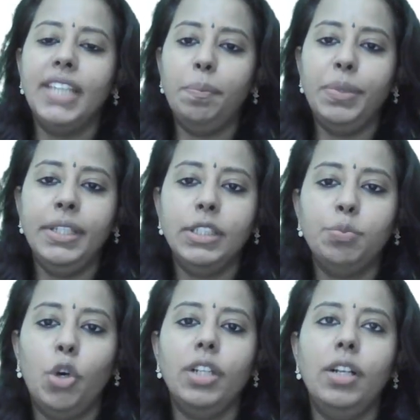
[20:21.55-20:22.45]

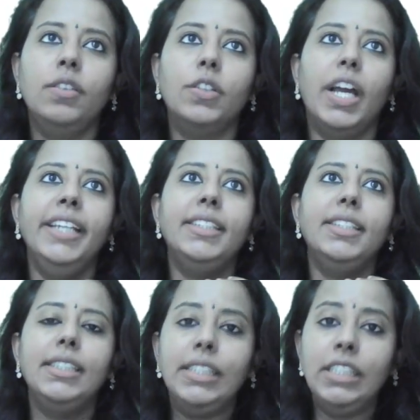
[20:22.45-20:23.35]
Japanese model
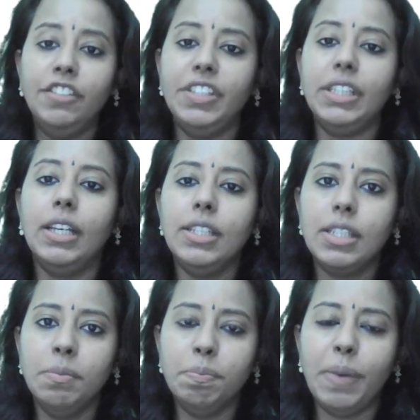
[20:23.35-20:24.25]
raises
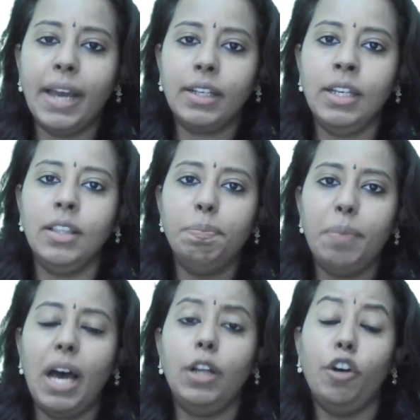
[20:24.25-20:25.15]
significant impact in the
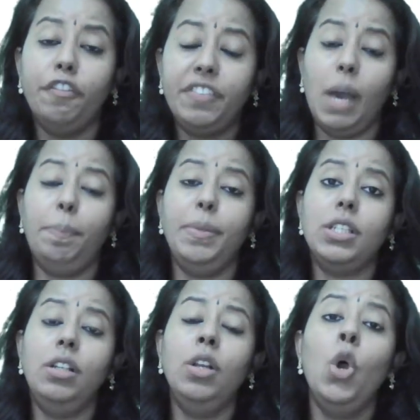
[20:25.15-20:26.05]
part of
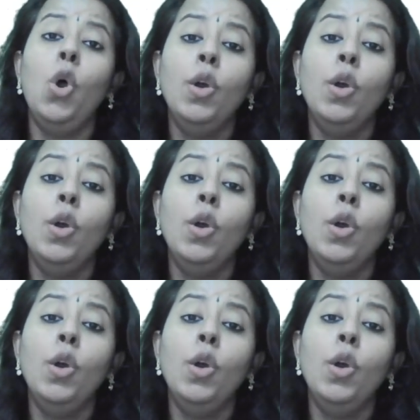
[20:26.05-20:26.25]
capital